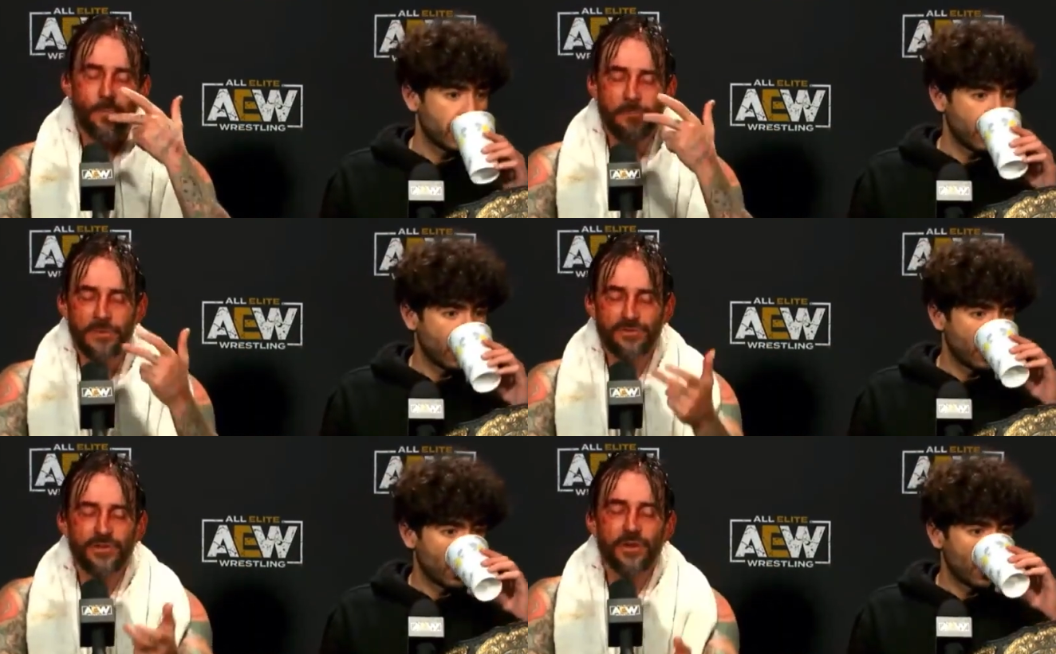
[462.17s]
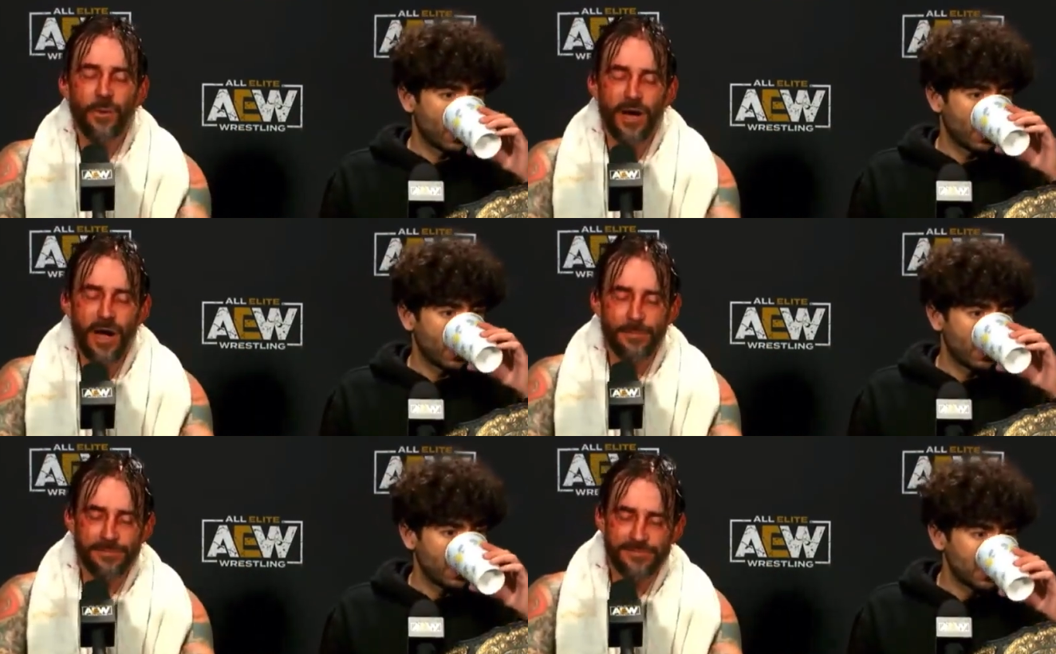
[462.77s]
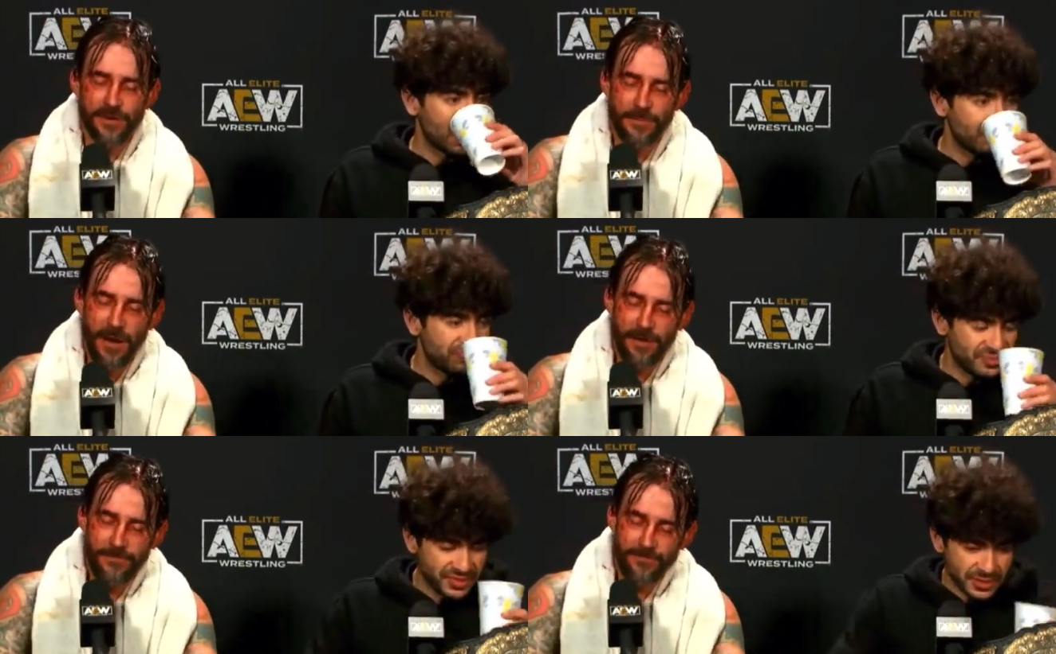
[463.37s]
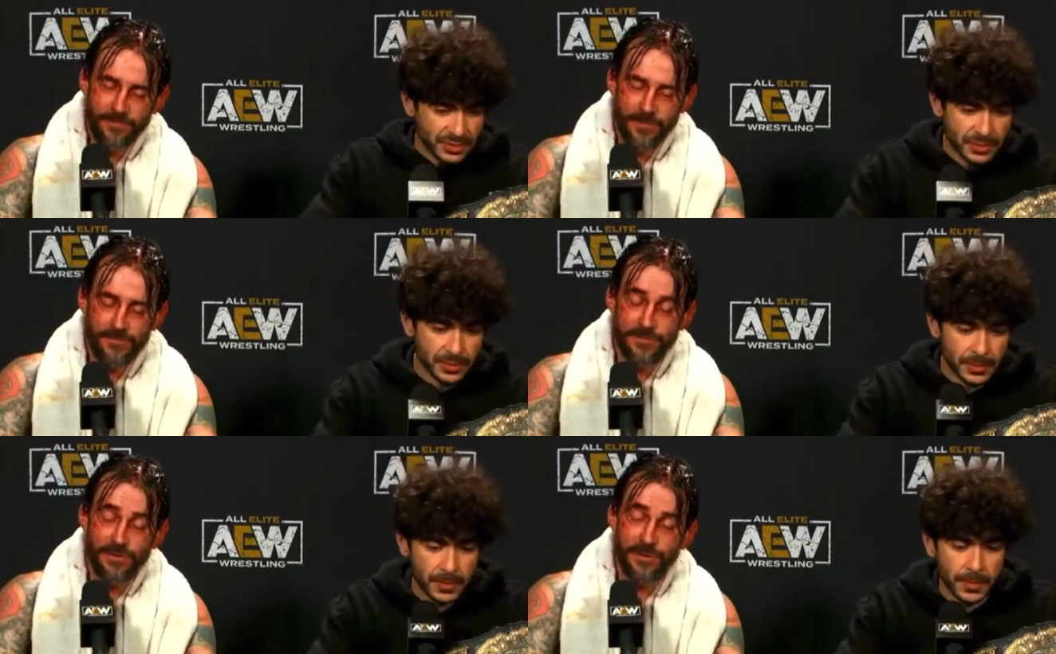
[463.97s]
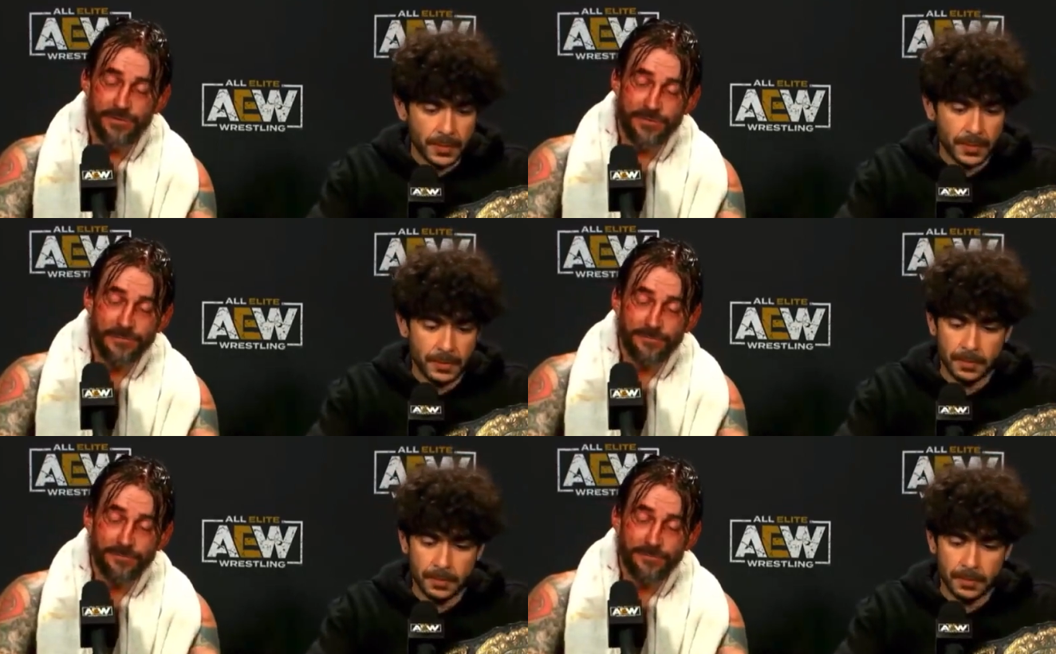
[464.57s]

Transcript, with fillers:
Speaker 1: I'll tell you why I'm upset about it is because